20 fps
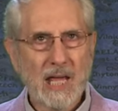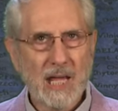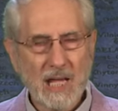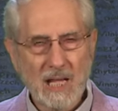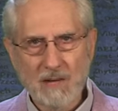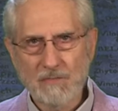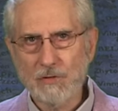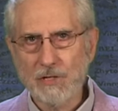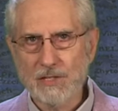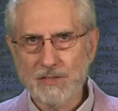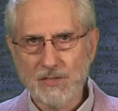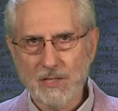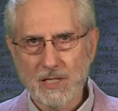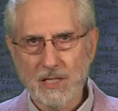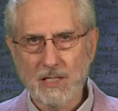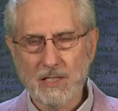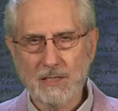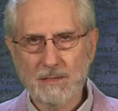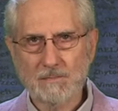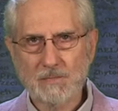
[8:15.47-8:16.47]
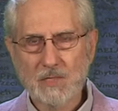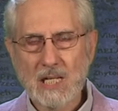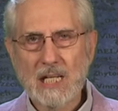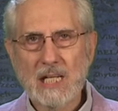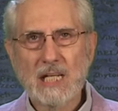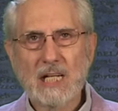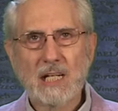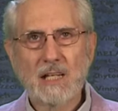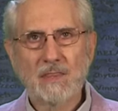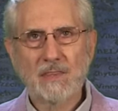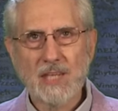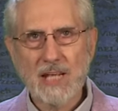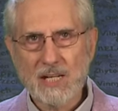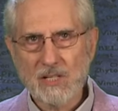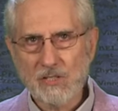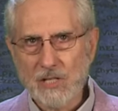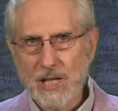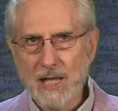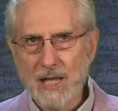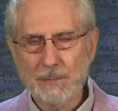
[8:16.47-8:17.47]
Everything that
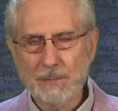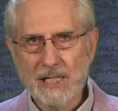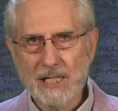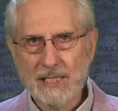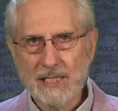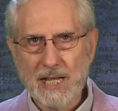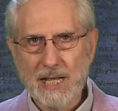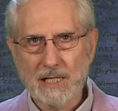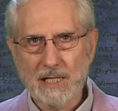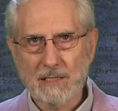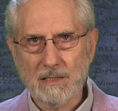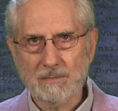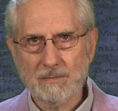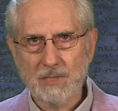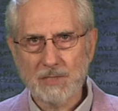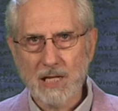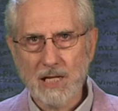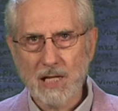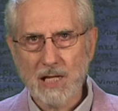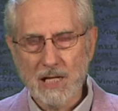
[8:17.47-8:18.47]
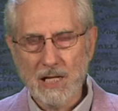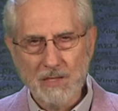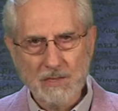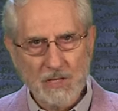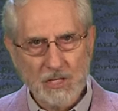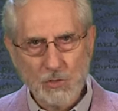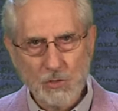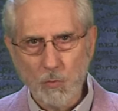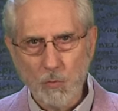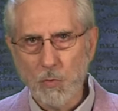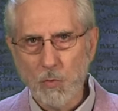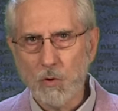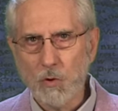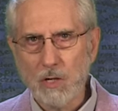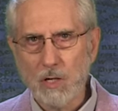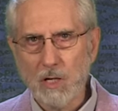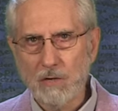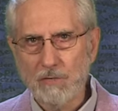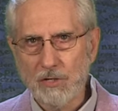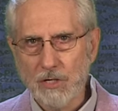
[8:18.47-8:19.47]
is happening now in this
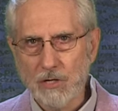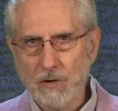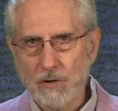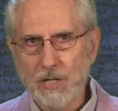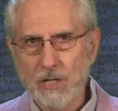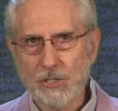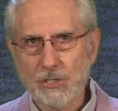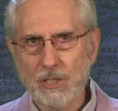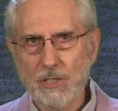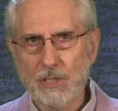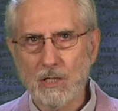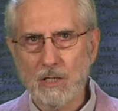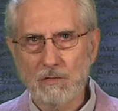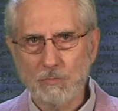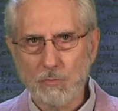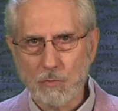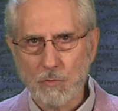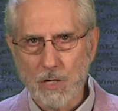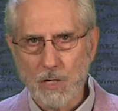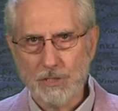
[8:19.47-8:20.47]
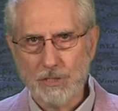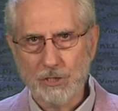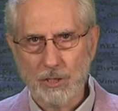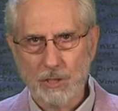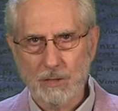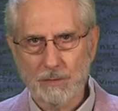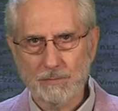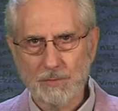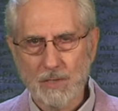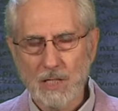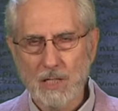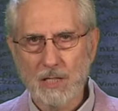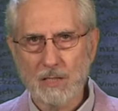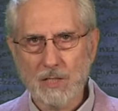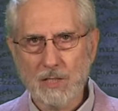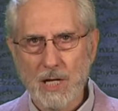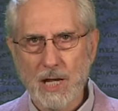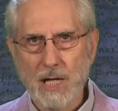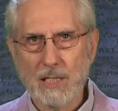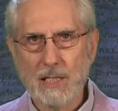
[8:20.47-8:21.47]
war of aggression of Russia
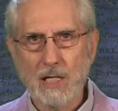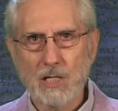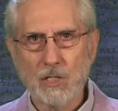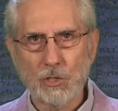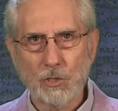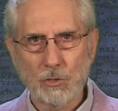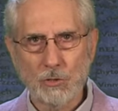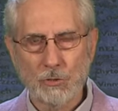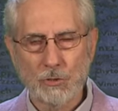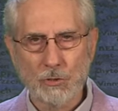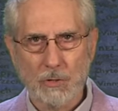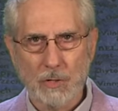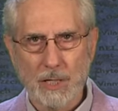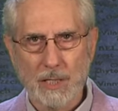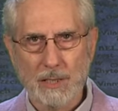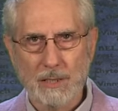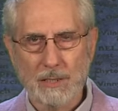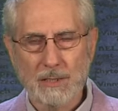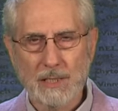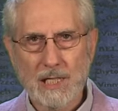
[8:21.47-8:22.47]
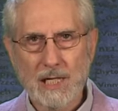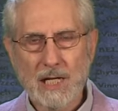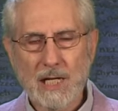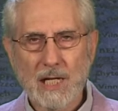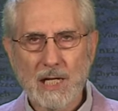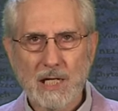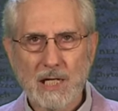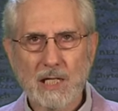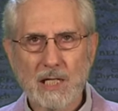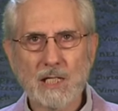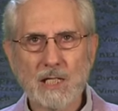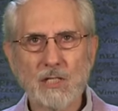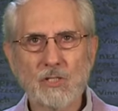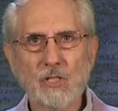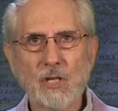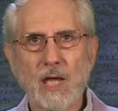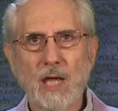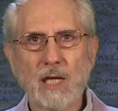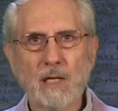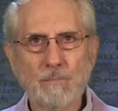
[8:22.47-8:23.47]
attacking Ukraine
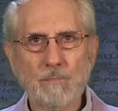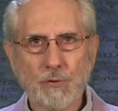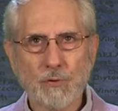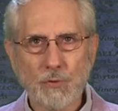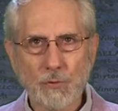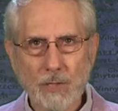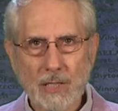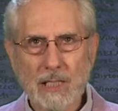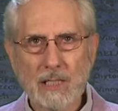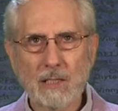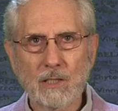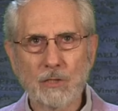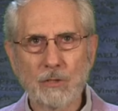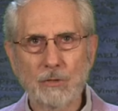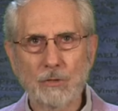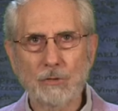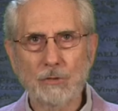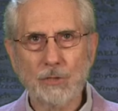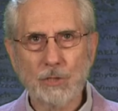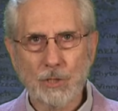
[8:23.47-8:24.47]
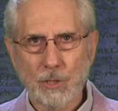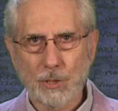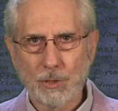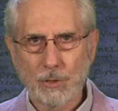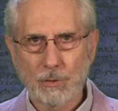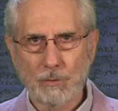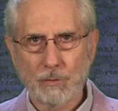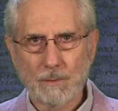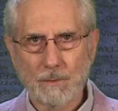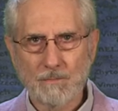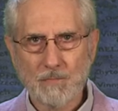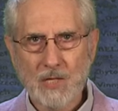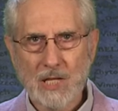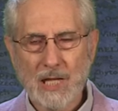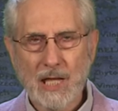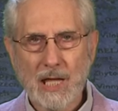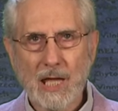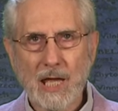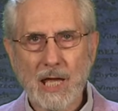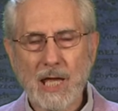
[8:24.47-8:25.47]
is a prelude to
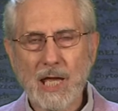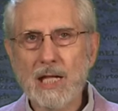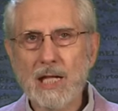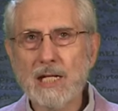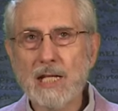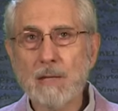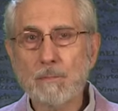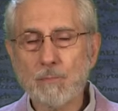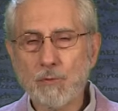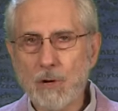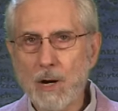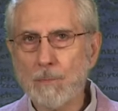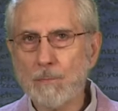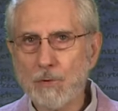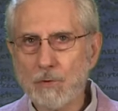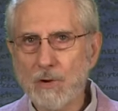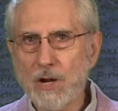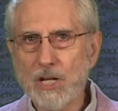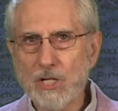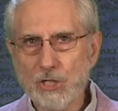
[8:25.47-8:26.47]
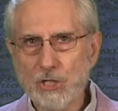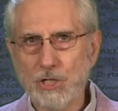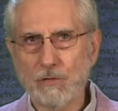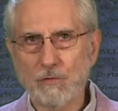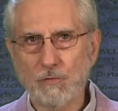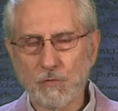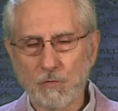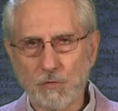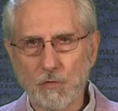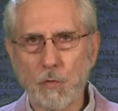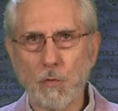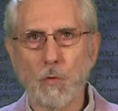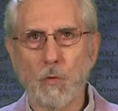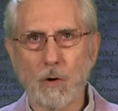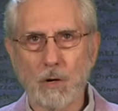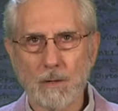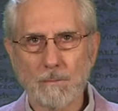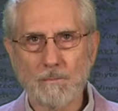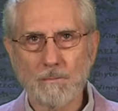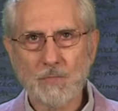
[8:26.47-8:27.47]
and a preparation
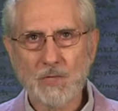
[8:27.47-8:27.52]
for